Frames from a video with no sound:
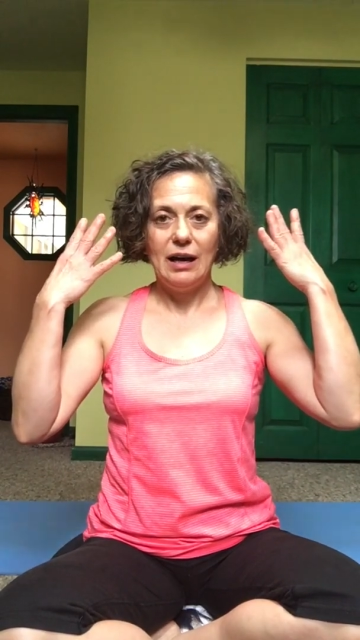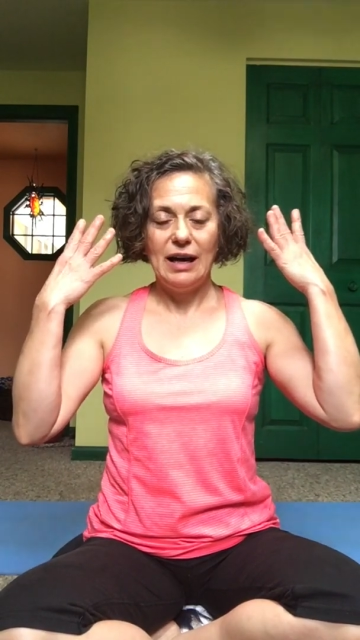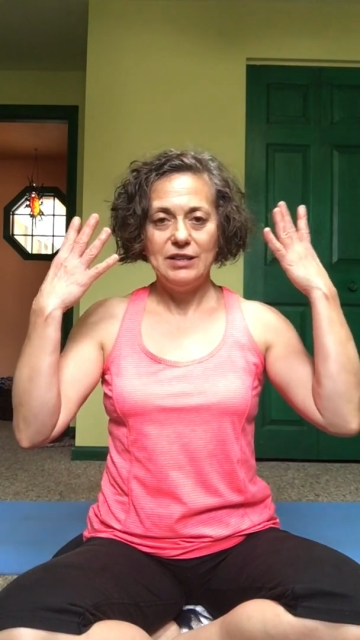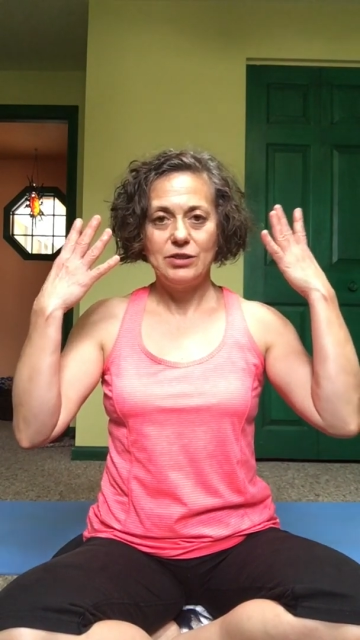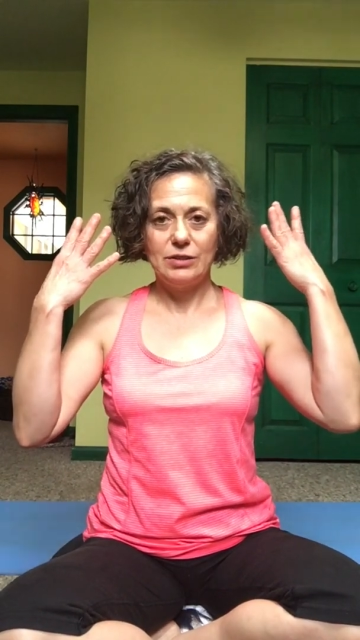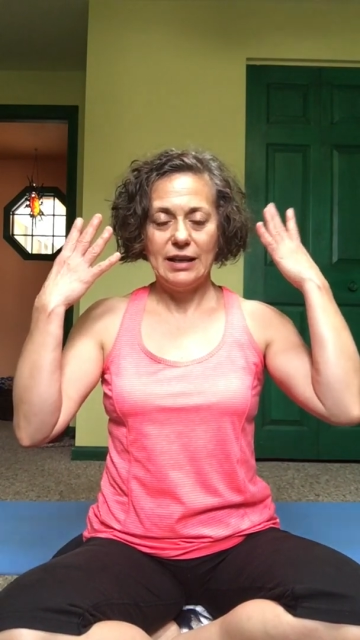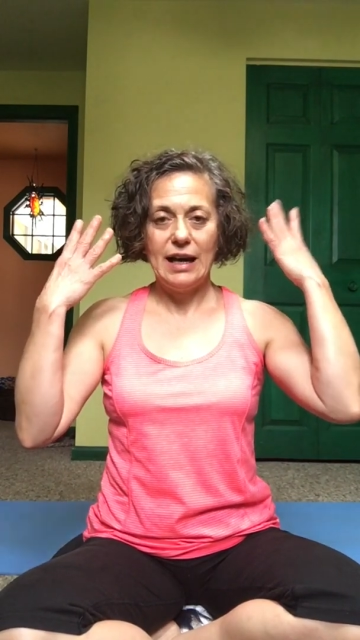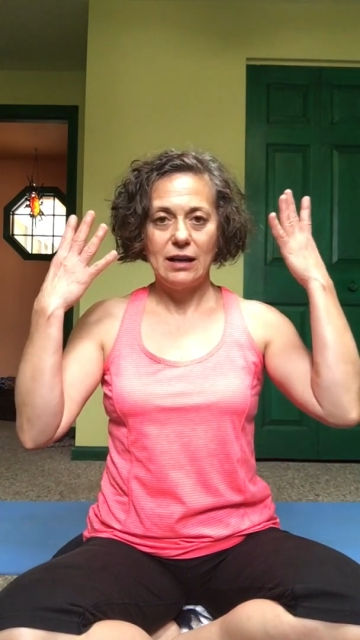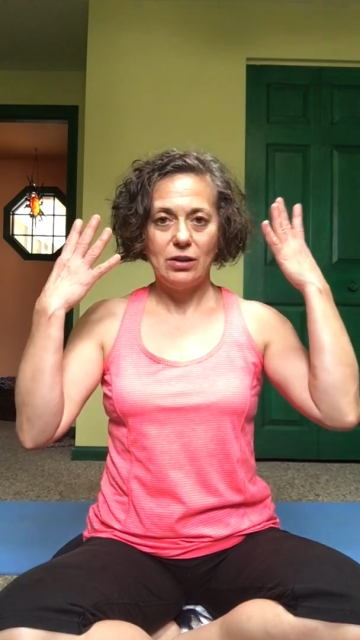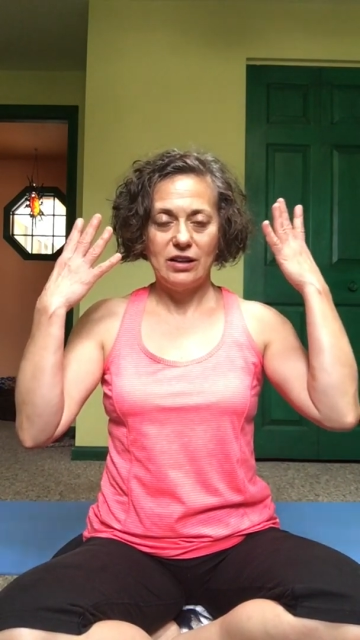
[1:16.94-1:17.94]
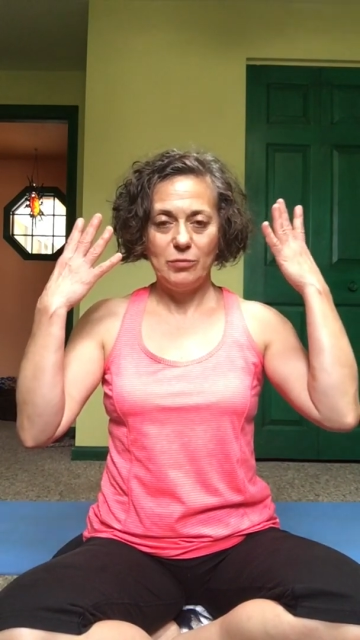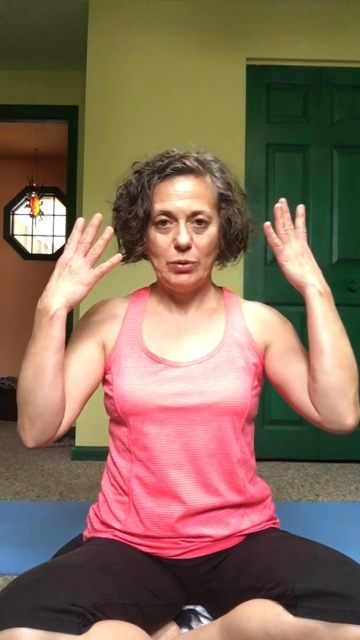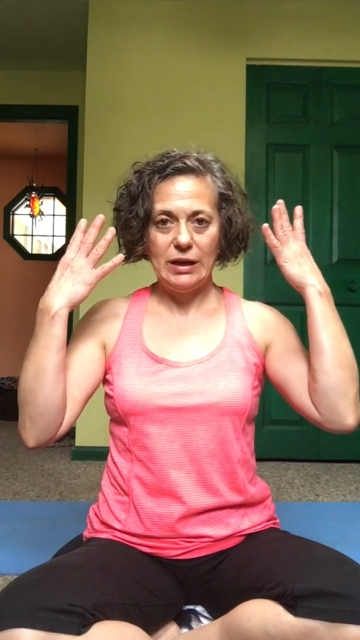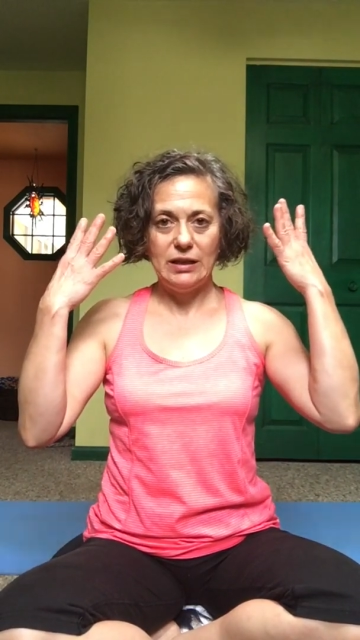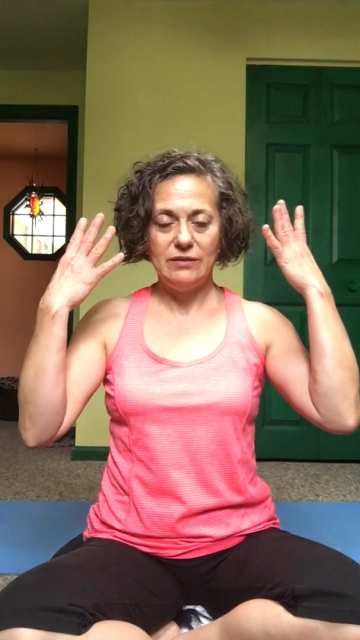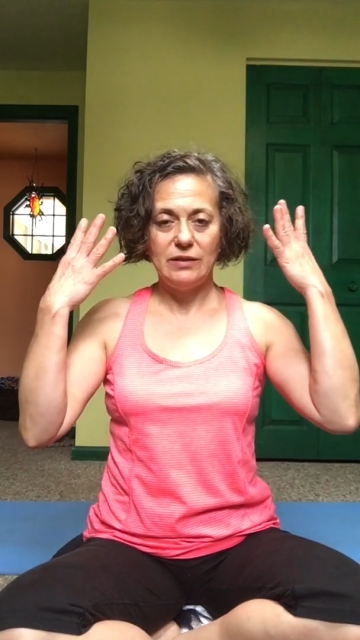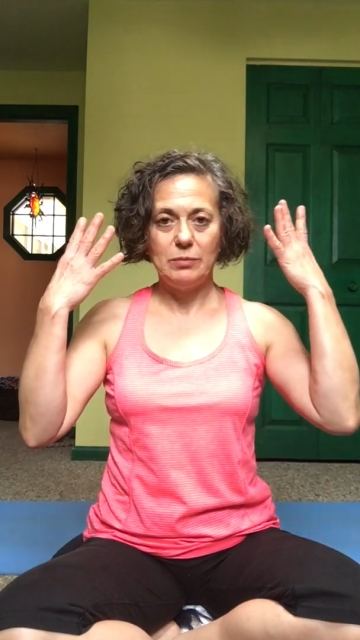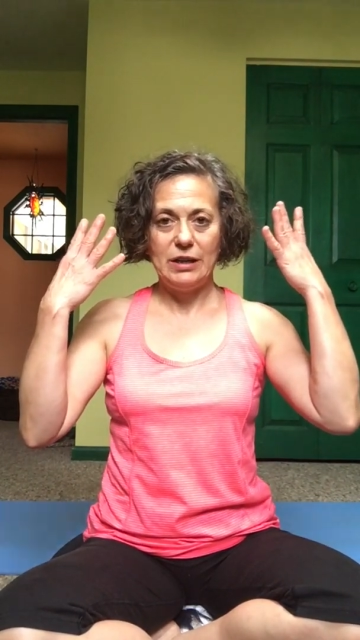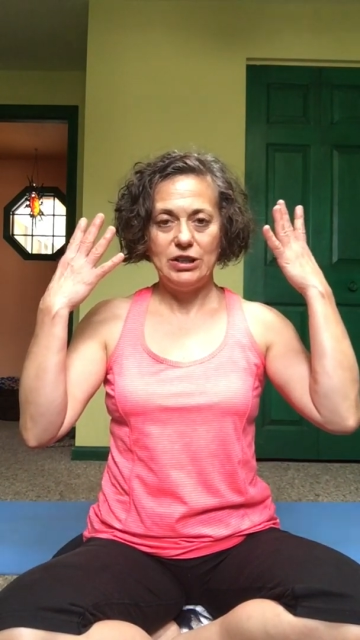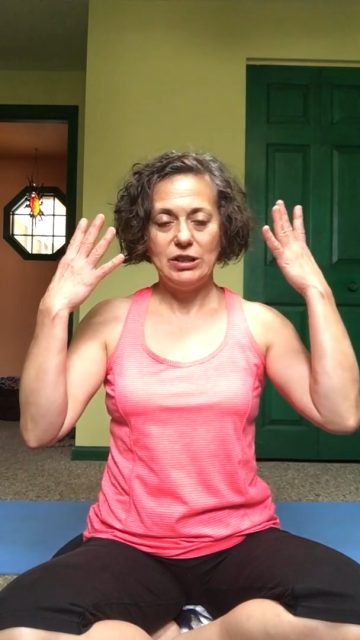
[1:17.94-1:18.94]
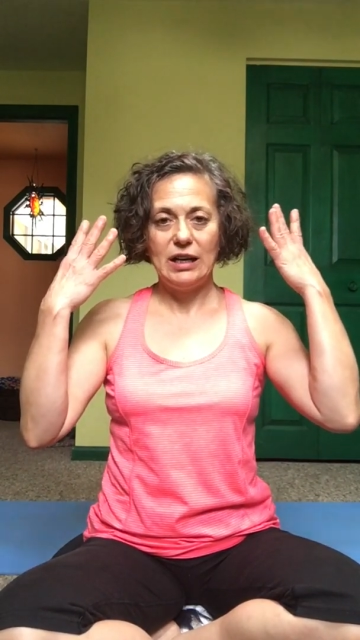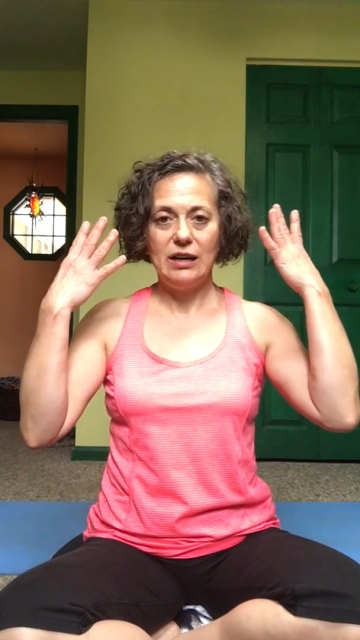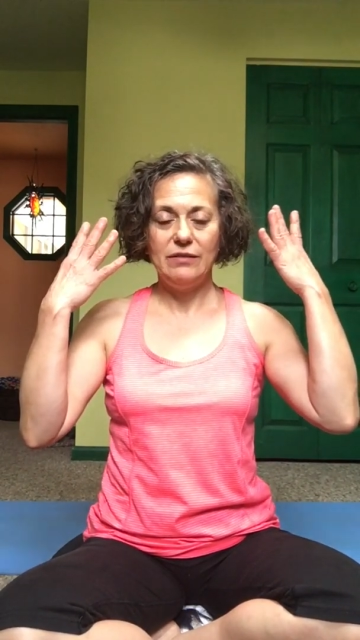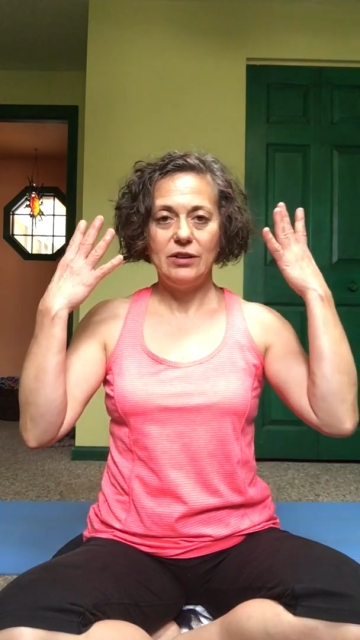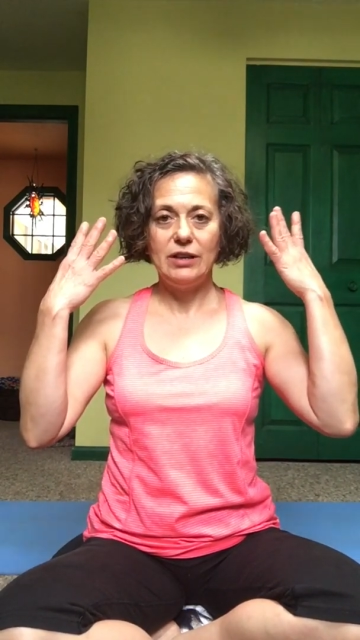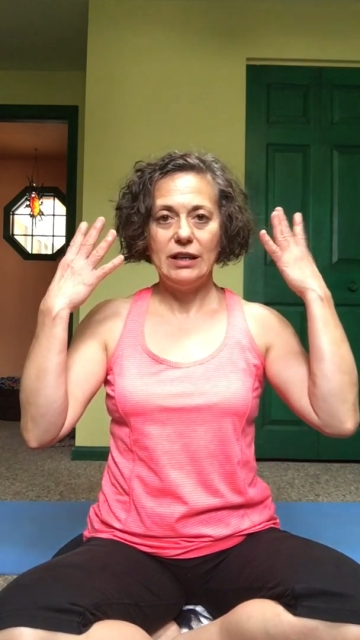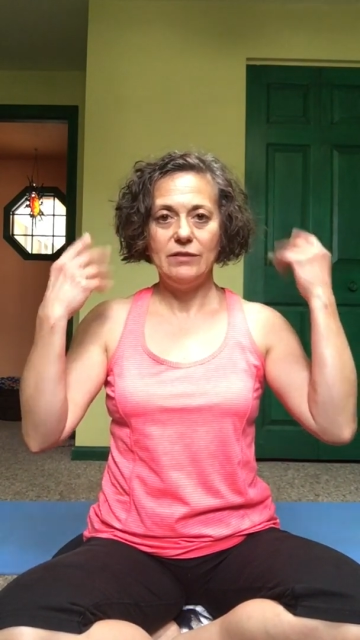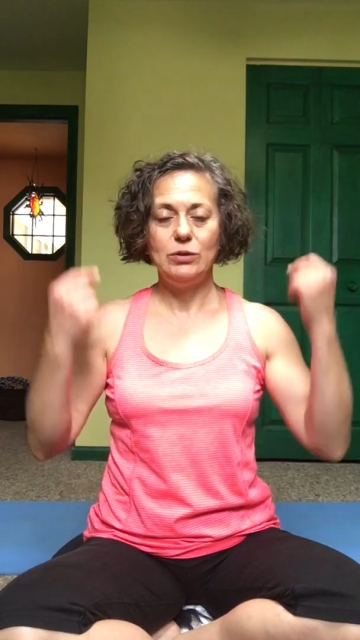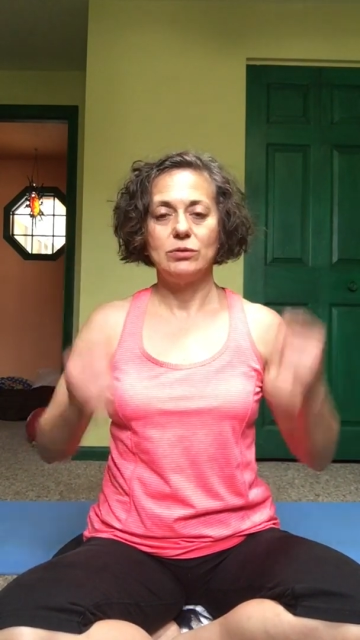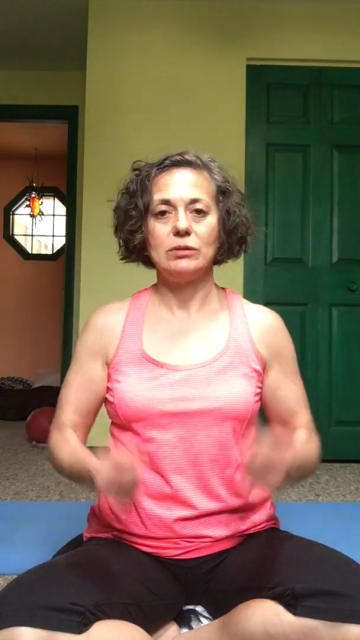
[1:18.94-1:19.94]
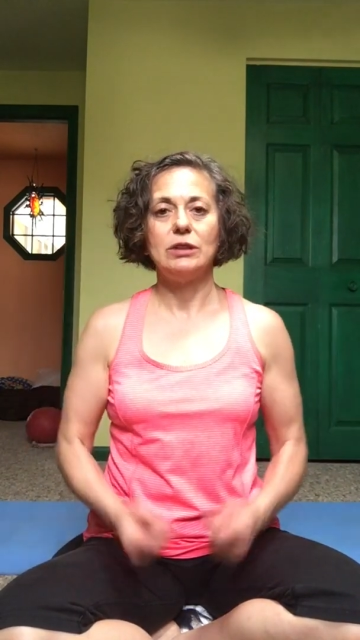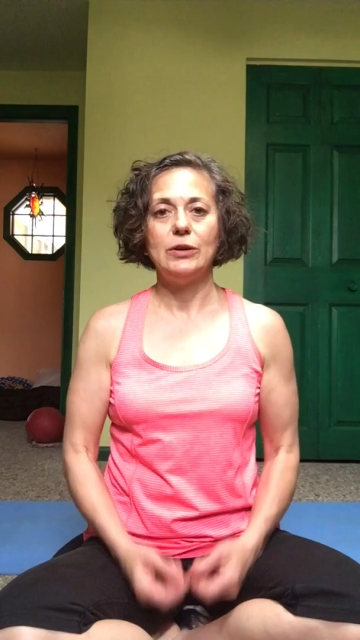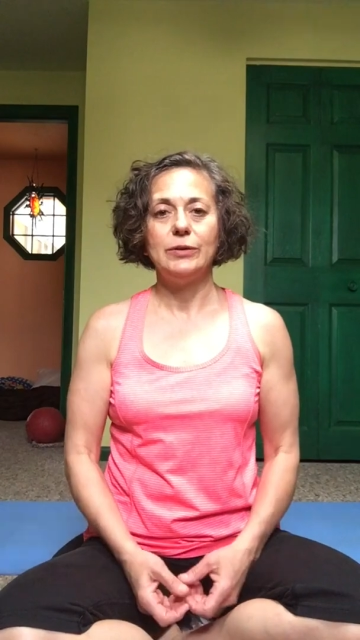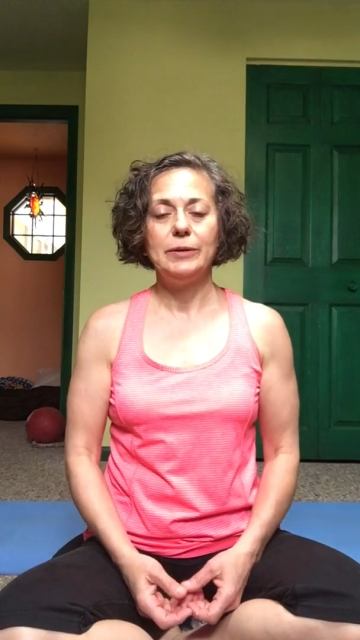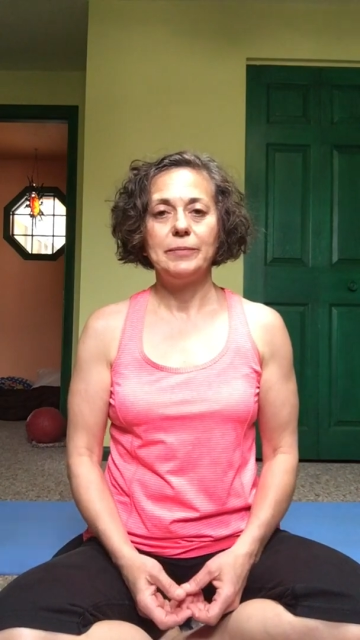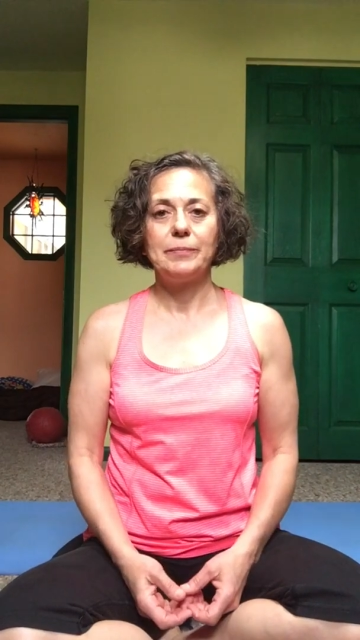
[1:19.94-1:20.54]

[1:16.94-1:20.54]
I certainly had a lot of brain inflammation. I had a very heavy neural load.